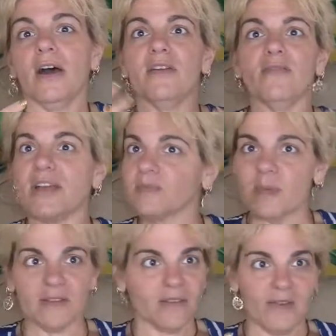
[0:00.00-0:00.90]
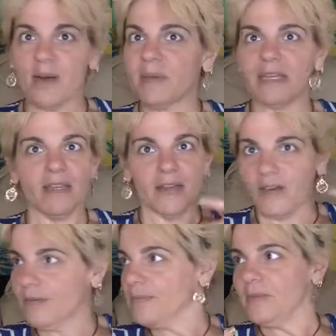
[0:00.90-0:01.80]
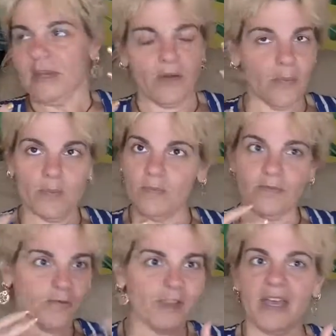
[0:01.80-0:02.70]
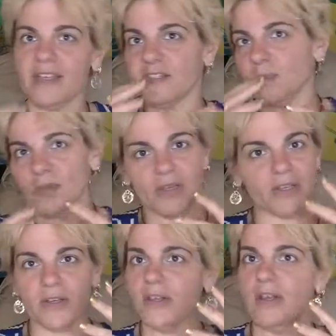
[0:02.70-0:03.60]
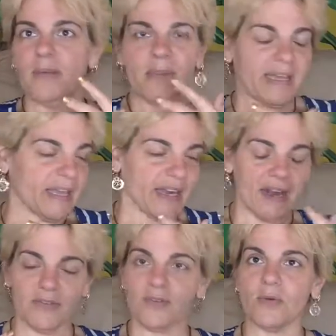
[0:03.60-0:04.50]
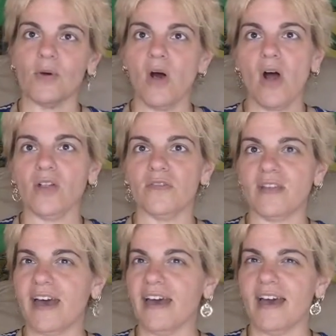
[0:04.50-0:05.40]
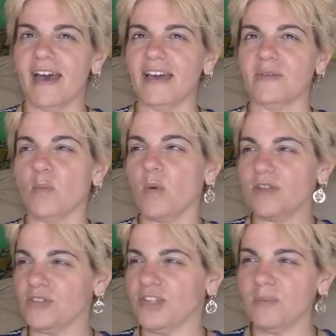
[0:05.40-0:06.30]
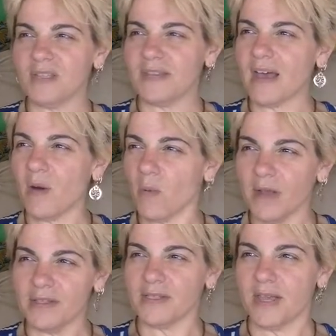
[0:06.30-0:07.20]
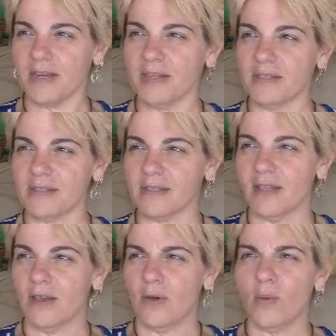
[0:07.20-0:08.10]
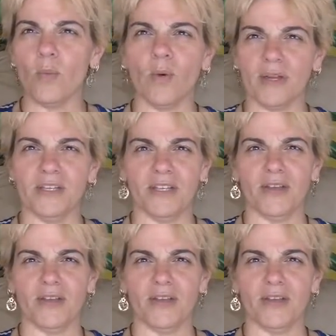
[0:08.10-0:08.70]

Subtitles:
investments of coming here, flights, pulling my kid out of school, all of that. And when Jim said that one sentence, would